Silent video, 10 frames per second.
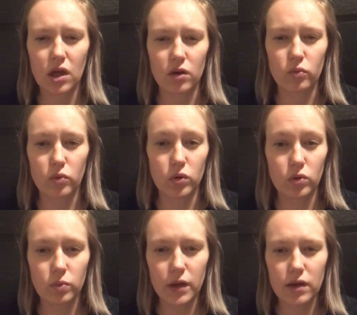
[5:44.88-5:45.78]
a rude
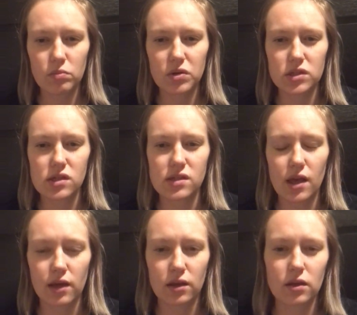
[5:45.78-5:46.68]
way, but just
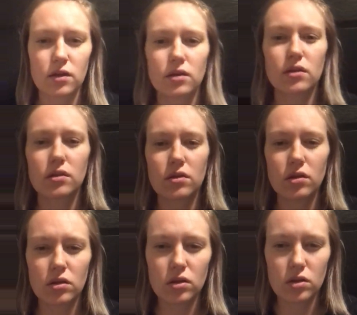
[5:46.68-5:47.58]
like
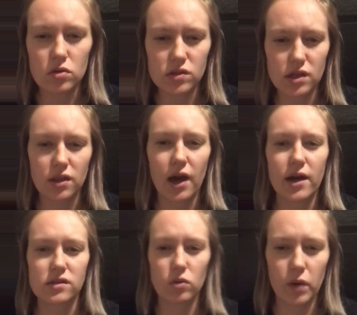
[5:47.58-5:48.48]
using that
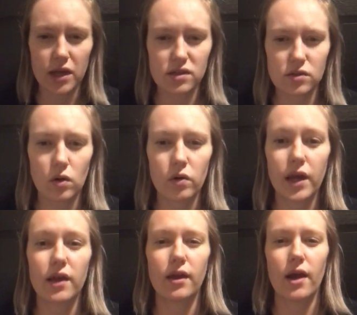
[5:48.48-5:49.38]
as a way to,
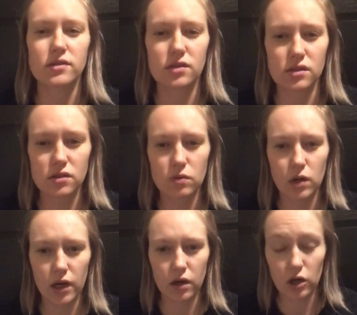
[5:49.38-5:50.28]
okay, yes, this is what
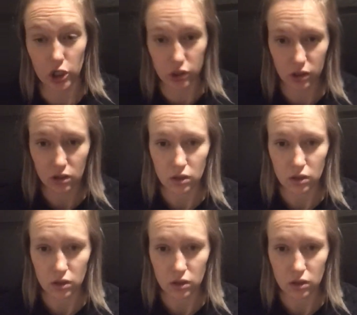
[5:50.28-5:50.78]
I heard.